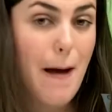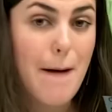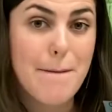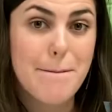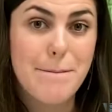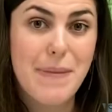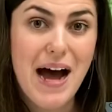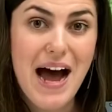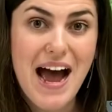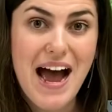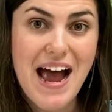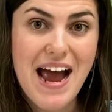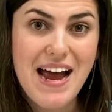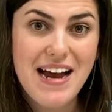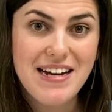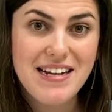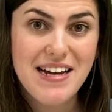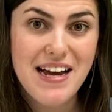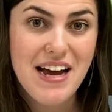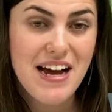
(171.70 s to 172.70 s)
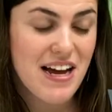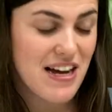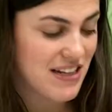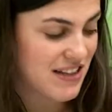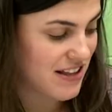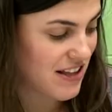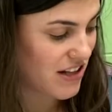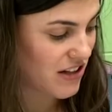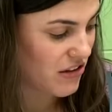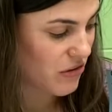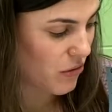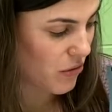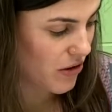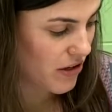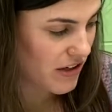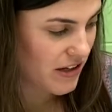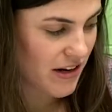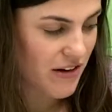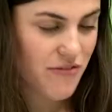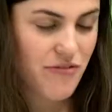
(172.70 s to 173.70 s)
but the
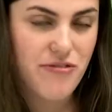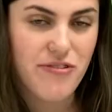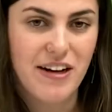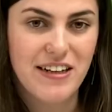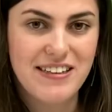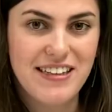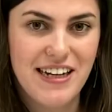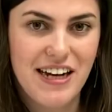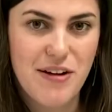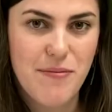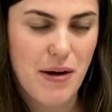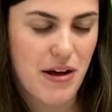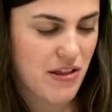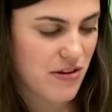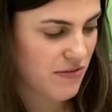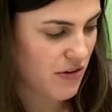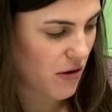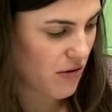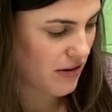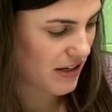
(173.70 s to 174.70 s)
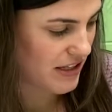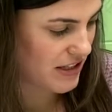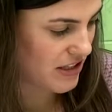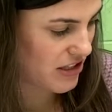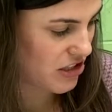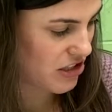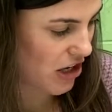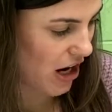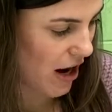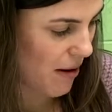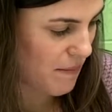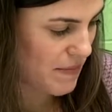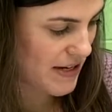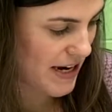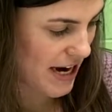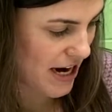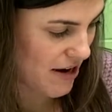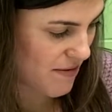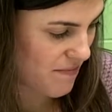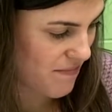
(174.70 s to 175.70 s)
Lord confronted him on the road. He stopped
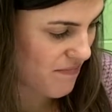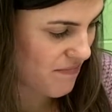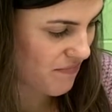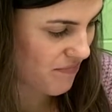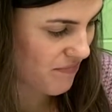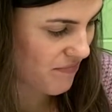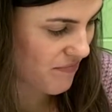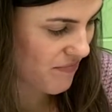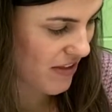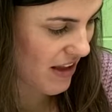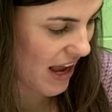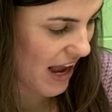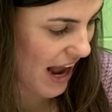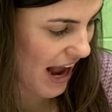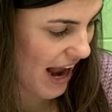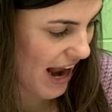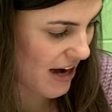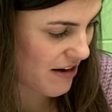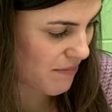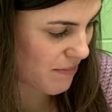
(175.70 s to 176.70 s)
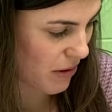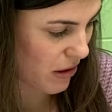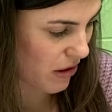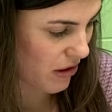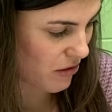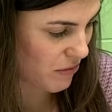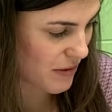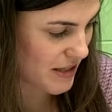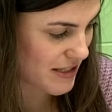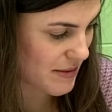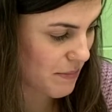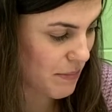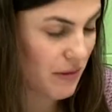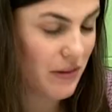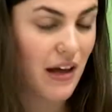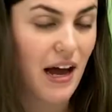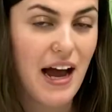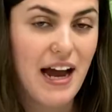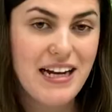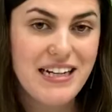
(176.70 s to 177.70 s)
him, and Paul was
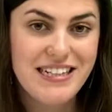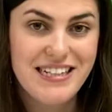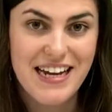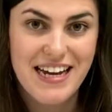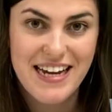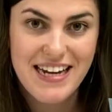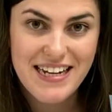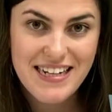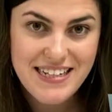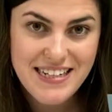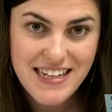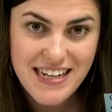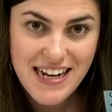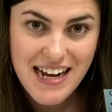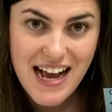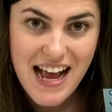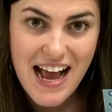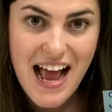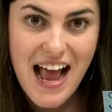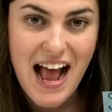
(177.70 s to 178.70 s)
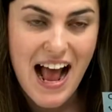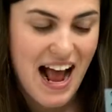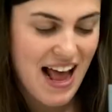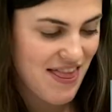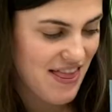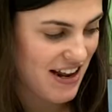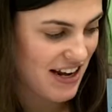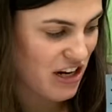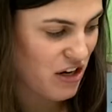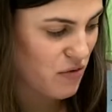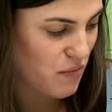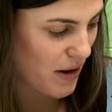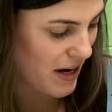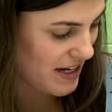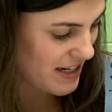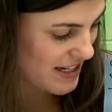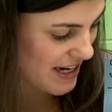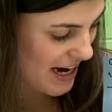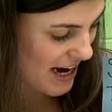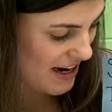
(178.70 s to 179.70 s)
blinded. And then he
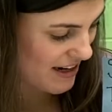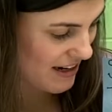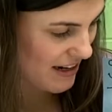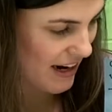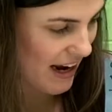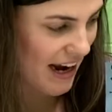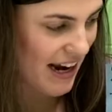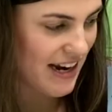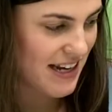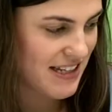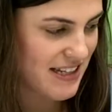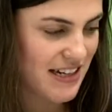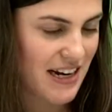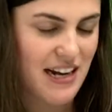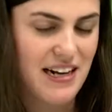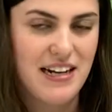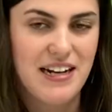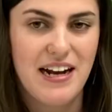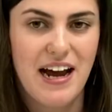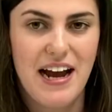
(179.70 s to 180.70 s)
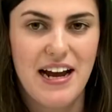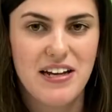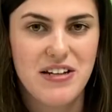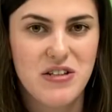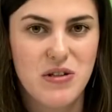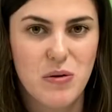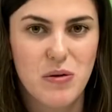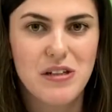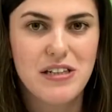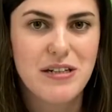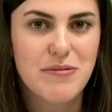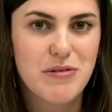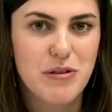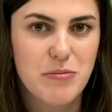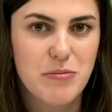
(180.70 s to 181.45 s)
went to Ananias, and Ananias told him to